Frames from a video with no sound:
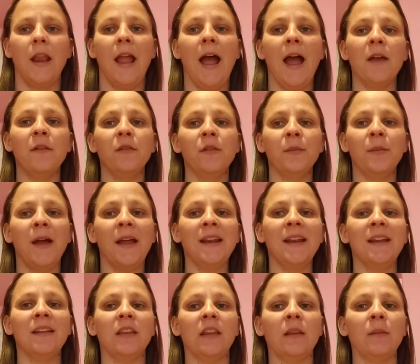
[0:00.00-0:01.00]
Hi everybody,
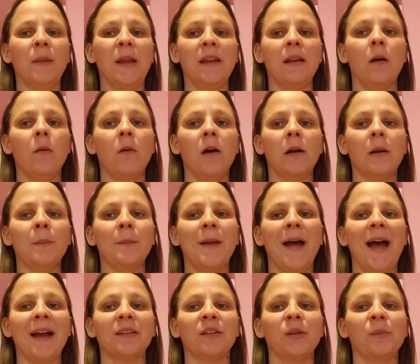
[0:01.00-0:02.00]
it's Mena. Welcome
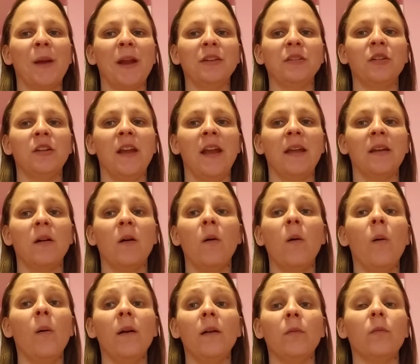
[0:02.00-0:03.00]
back to my channel,
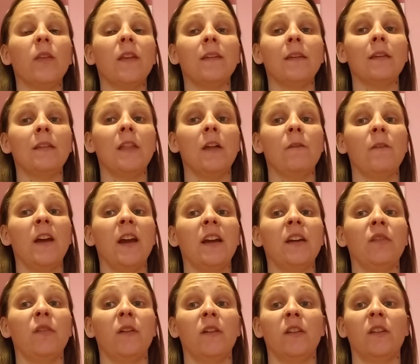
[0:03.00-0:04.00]
or if this is the
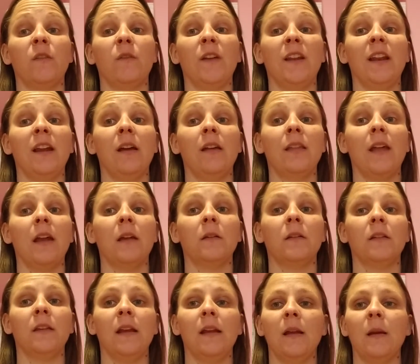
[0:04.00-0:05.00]
very first video that you're
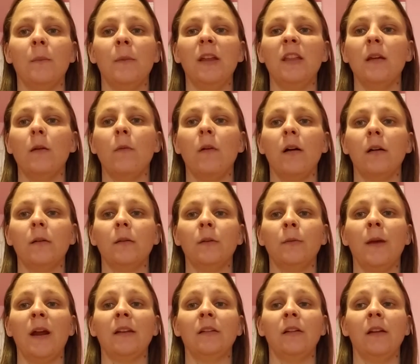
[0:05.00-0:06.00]
seeing of me, then welcome to
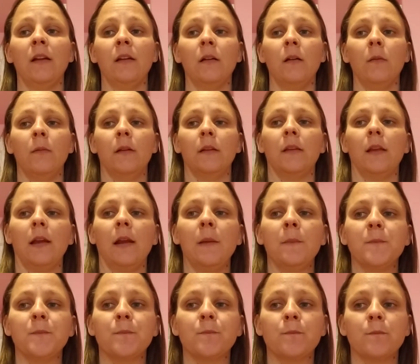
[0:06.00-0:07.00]
my channel. One second.
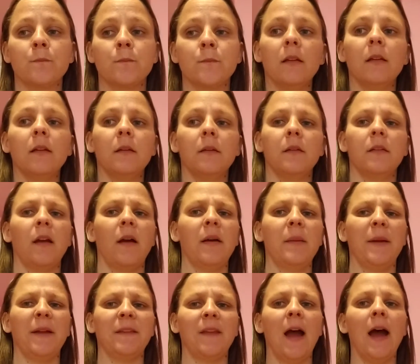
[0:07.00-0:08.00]
Sorry
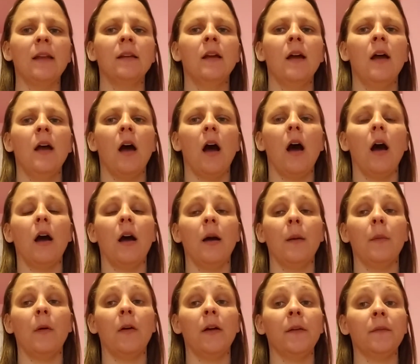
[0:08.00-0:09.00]
about that.
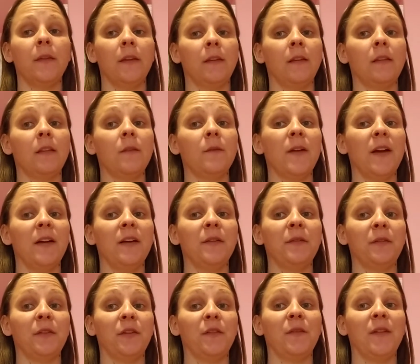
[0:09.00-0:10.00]
Please be